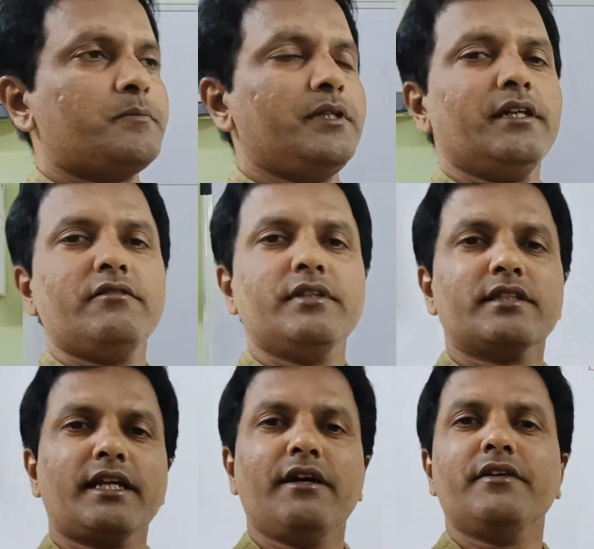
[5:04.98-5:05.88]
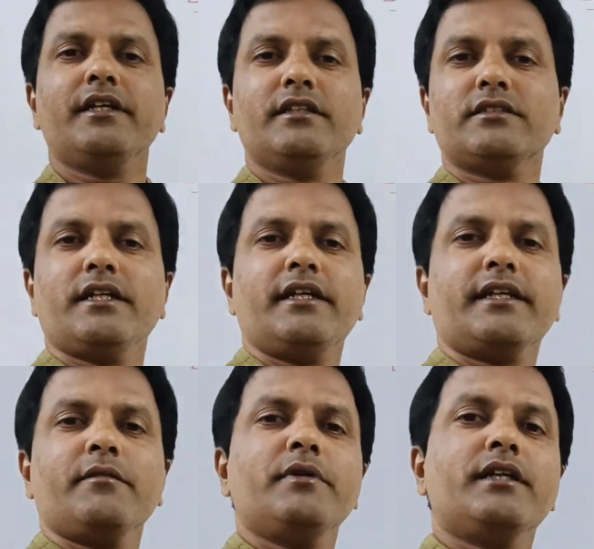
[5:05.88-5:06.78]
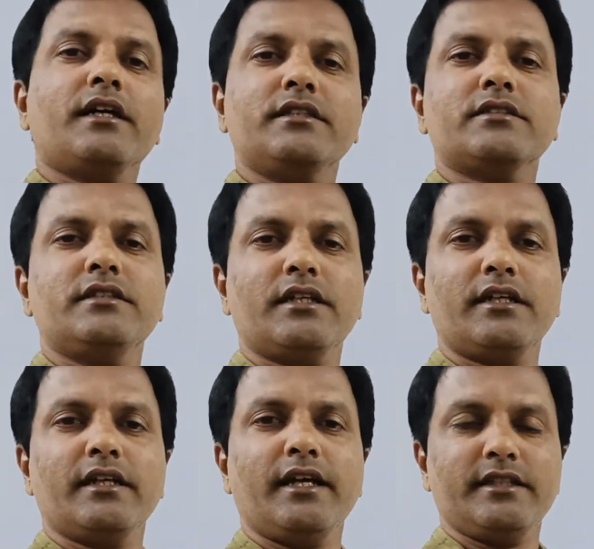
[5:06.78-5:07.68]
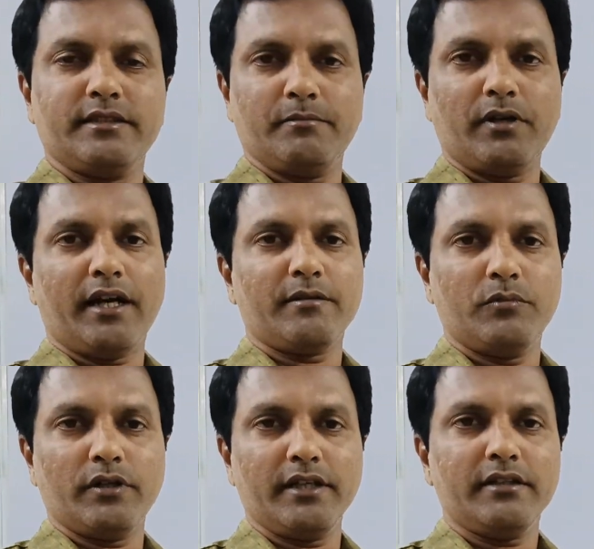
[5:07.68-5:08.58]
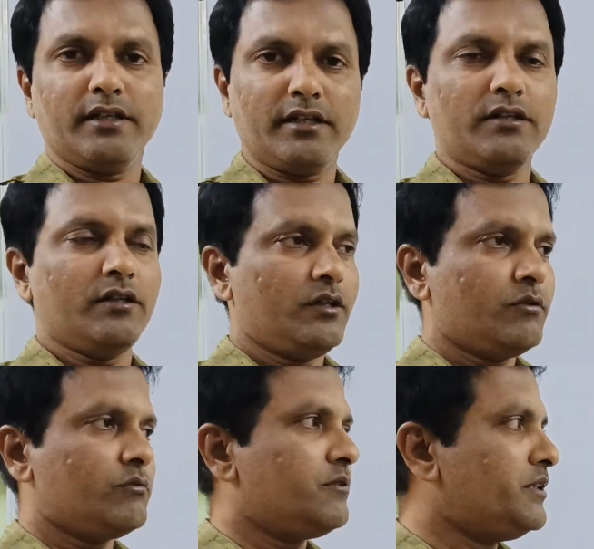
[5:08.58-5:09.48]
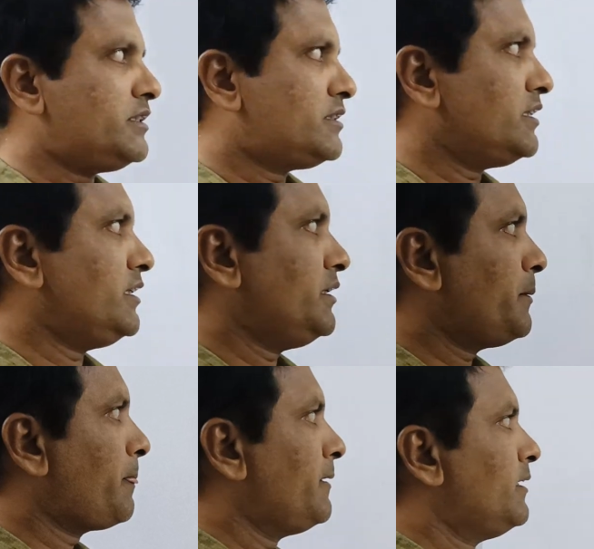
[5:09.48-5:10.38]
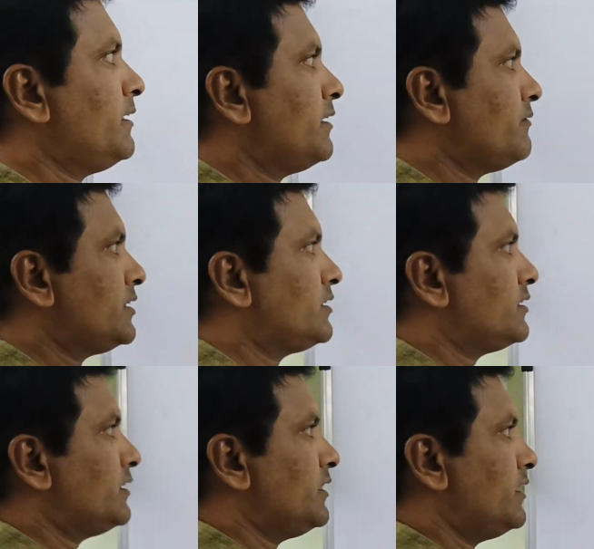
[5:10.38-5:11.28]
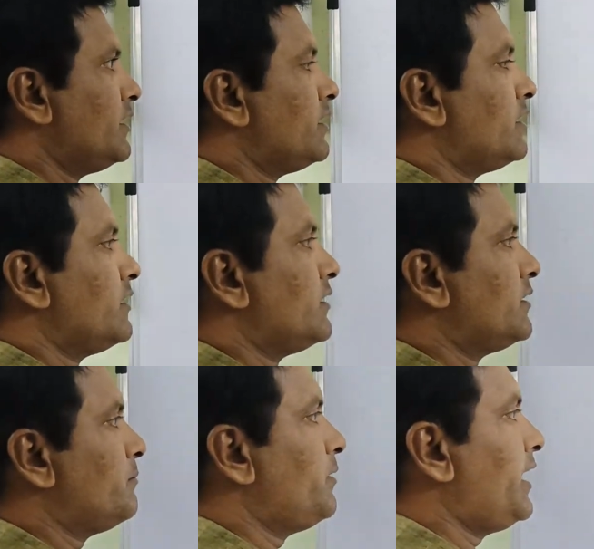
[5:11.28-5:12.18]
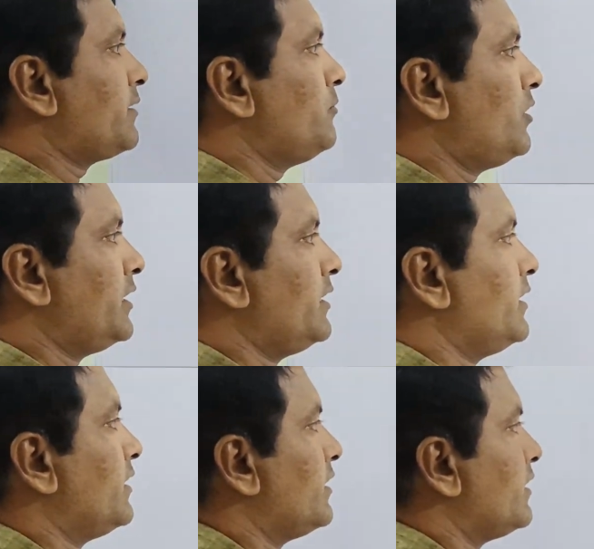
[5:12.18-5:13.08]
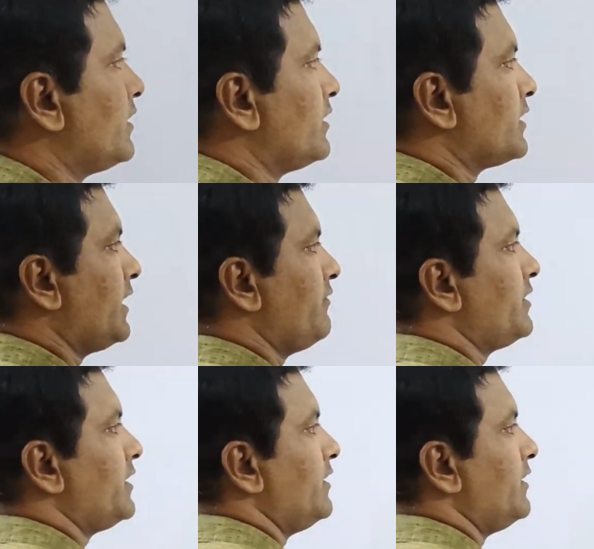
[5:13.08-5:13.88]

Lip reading: sphere with cavity inside can be considered as a black body, that we will see with the black body cavity